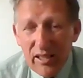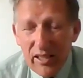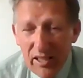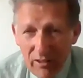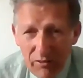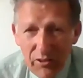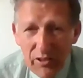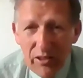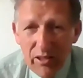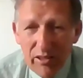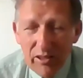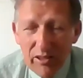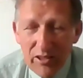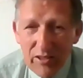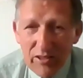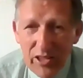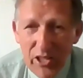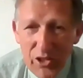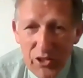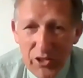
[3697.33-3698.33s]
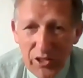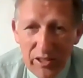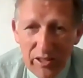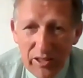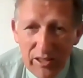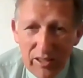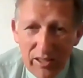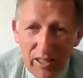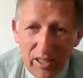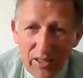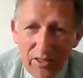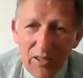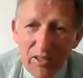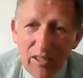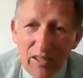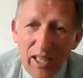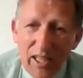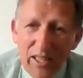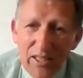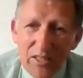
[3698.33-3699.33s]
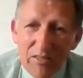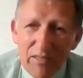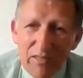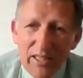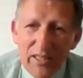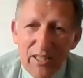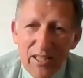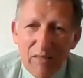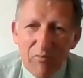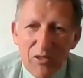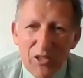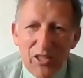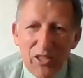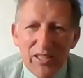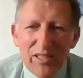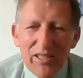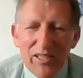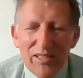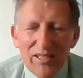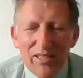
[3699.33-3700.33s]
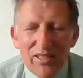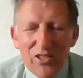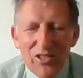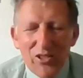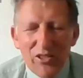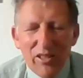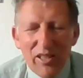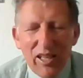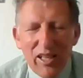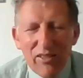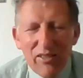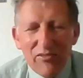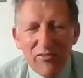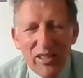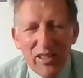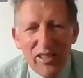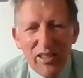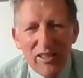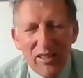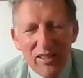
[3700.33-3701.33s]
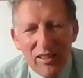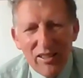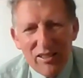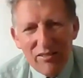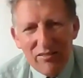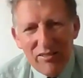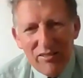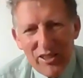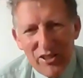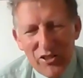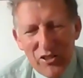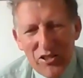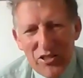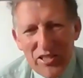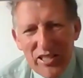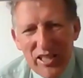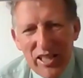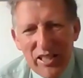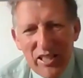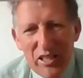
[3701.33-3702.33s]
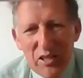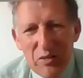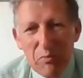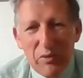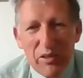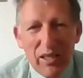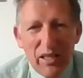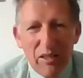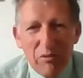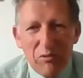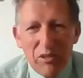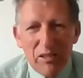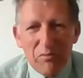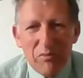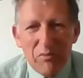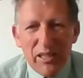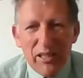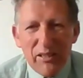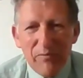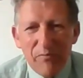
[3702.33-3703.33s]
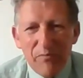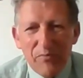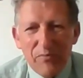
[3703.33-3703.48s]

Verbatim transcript: if you're not a Christian and you'd like to accept Jesus into your life, why don't you just say this prayer with me?